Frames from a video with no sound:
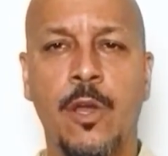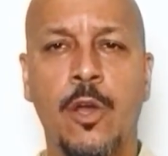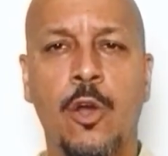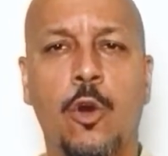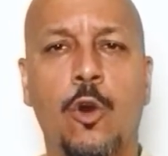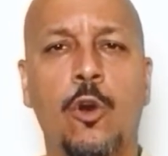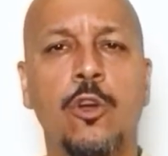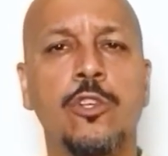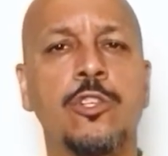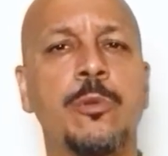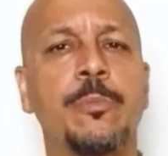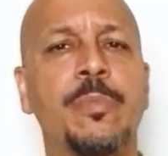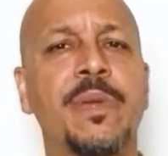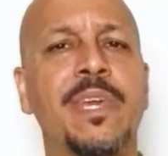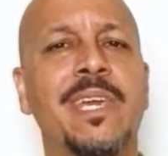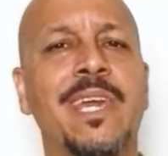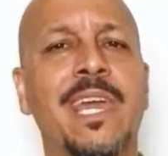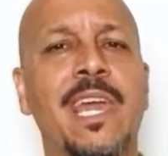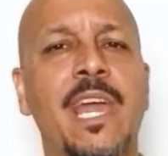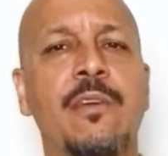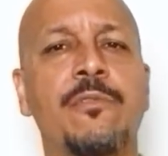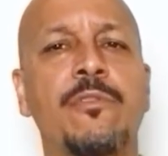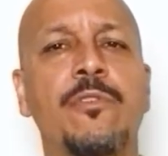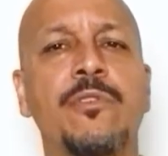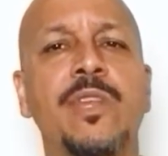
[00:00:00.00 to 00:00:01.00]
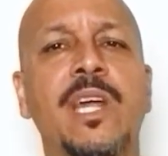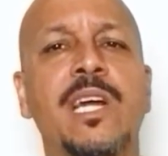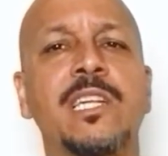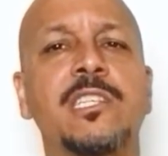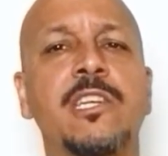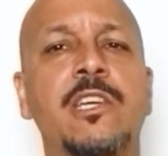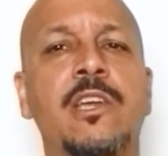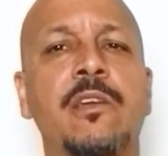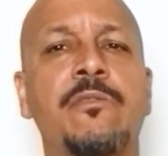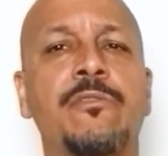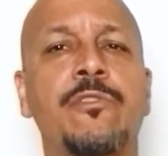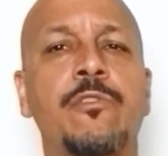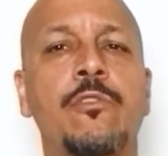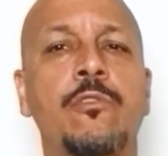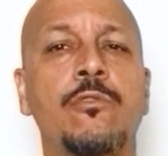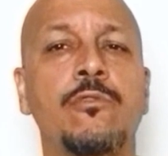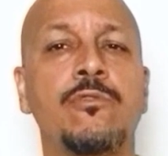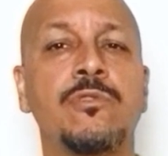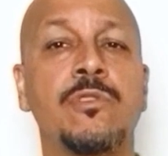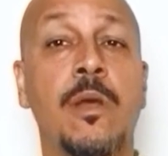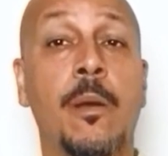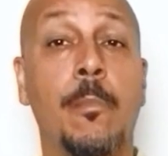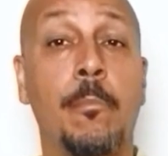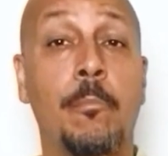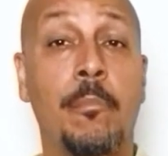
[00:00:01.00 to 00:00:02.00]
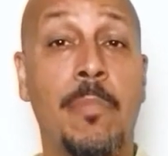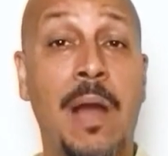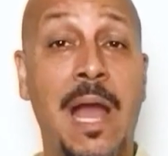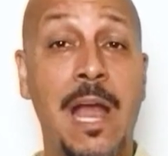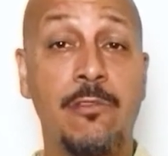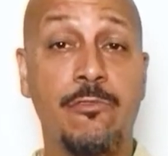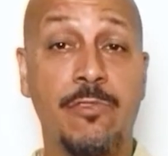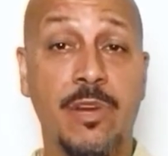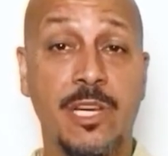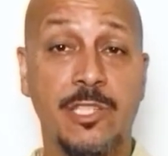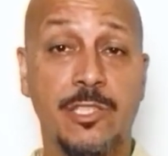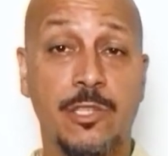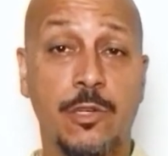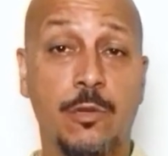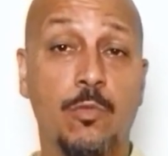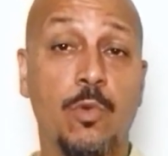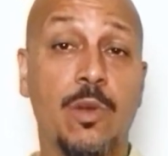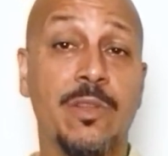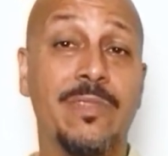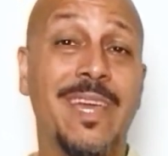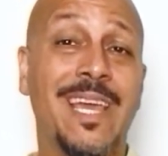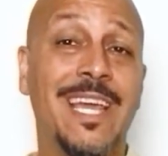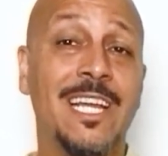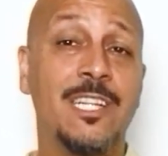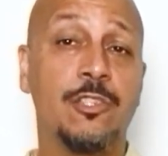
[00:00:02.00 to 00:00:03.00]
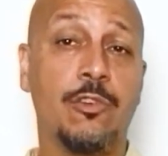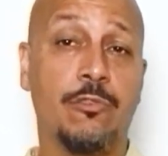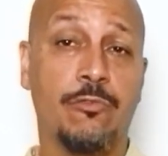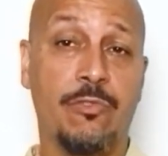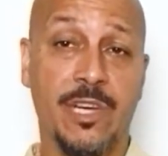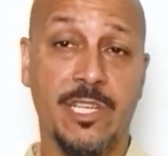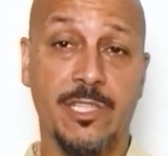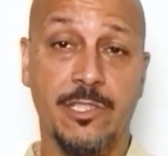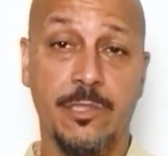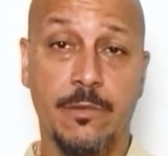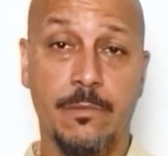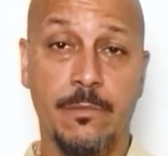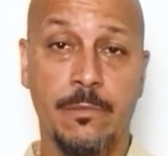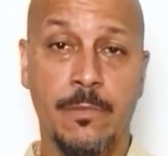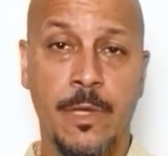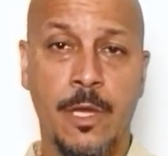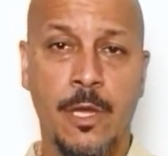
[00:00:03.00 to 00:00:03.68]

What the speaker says: Also, be careful not to confuse biracial with interracial,